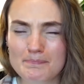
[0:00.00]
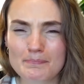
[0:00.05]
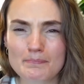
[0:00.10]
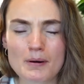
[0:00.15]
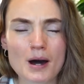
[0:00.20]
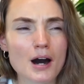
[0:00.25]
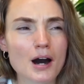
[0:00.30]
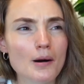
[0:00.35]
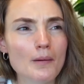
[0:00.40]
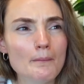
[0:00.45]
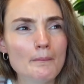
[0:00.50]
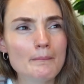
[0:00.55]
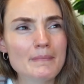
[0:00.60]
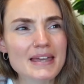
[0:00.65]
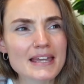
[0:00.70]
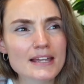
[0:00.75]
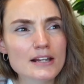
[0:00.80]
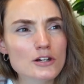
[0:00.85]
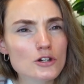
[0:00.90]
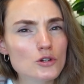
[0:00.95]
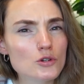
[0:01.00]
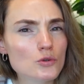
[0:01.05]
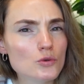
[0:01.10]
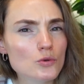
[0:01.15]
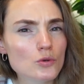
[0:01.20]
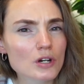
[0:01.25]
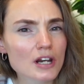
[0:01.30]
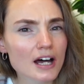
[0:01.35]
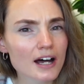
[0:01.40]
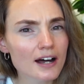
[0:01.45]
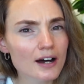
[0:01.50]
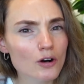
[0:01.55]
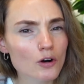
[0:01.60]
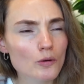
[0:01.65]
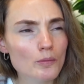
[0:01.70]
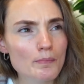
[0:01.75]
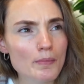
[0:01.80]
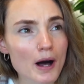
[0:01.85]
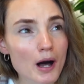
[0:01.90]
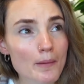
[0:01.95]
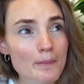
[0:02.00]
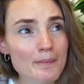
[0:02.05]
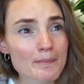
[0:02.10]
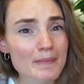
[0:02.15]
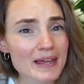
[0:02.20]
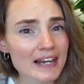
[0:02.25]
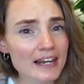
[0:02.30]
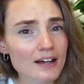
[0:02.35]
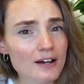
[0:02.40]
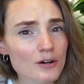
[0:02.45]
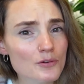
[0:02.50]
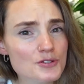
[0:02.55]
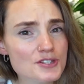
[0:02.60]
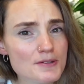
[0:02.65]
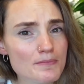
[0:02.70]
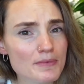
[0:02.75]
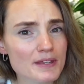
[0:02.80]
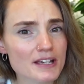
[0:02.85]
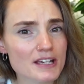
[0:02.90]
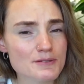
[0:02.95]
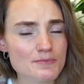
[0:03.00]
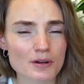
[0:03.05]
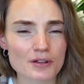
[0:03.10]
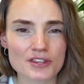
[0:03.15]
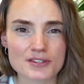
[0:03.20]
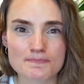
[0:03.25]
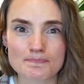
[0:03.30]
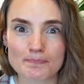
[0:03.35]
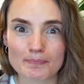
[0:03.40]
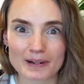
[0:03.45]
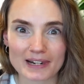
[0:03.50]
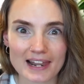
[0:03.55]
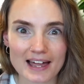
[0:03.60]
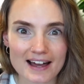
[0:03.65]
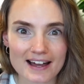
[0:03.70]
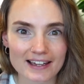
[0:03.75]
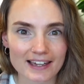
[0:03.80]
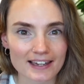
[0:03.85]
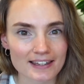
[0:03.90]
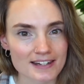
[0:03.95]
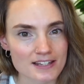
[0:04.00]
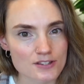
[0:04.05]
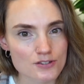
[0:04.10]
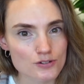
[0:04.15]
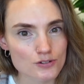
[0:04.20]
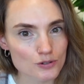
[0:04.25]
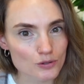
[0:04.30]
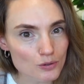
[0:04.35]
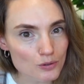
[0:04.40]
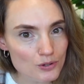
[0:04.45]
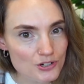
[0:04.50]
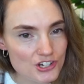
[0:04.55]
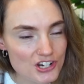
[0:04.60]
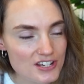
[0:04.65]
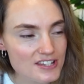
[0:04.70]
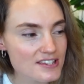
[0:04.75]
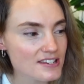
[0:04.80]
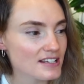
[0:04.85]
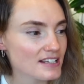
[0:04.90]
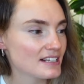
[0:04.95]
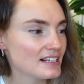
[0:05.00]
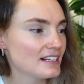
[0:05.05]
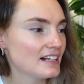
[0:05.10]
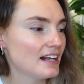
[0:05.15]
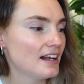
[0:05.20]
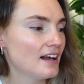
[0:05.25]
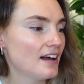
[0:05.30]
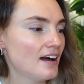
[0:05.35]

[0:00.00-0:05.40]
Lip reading: Pumilula or something as well that's black and it's gorgeous.